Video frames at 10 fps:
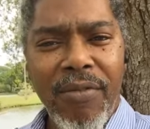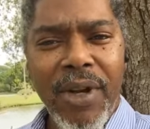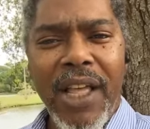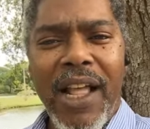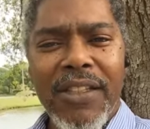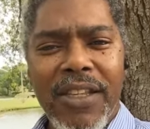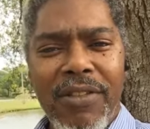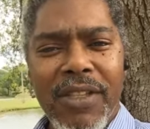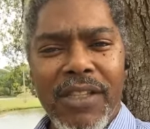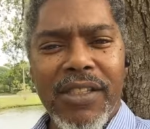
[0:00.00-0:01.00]
When God
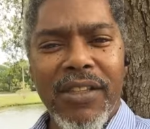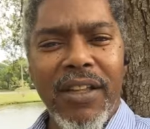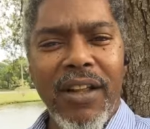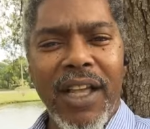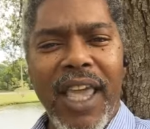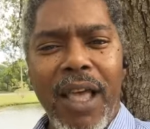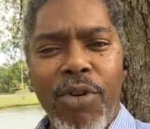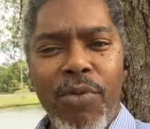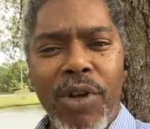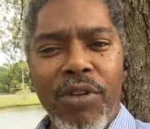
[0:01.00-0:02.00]
tells us a
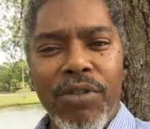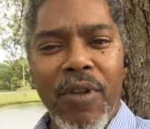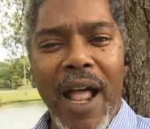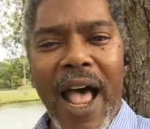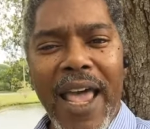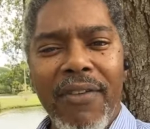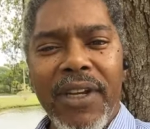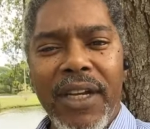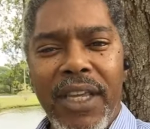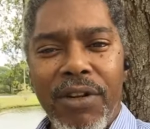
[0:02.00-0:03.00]
camel will go through an eye of
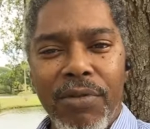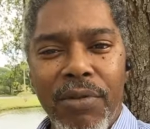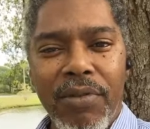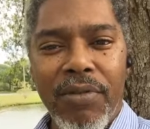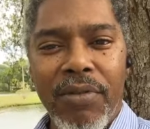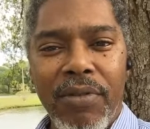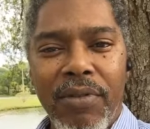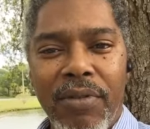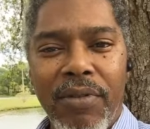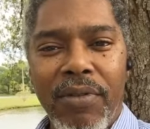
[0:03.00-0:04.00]
a needle
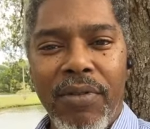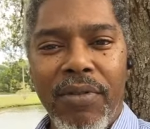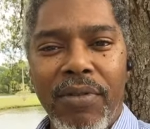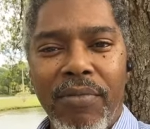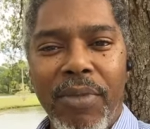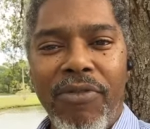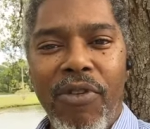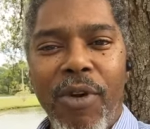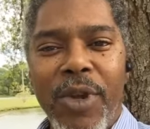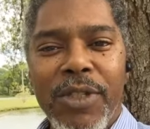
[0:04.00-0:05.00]

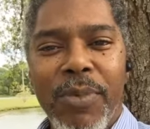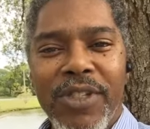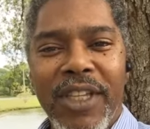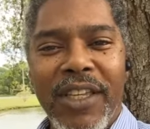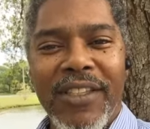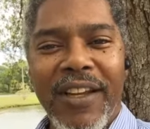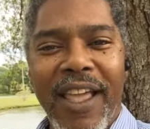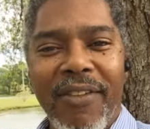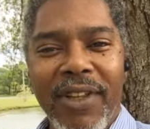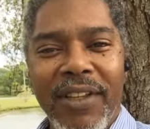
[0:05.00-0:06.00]
before a rich person gets into
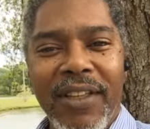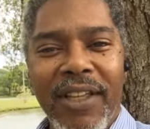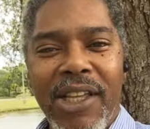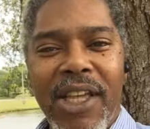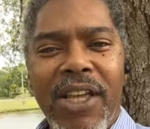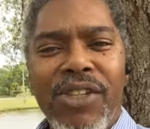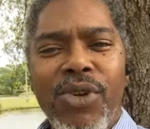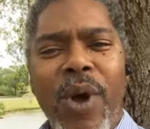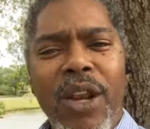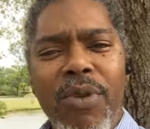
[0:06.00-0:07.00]
heaven. So
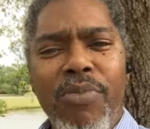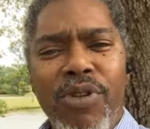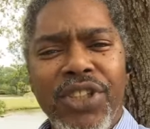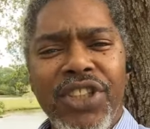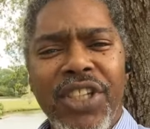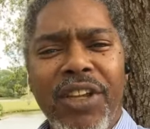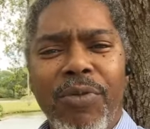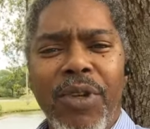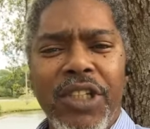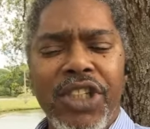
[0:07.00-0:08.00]
why do we push to get
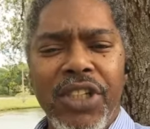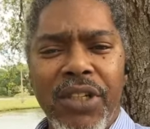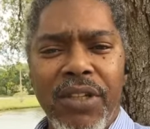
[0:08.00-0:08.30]
rich?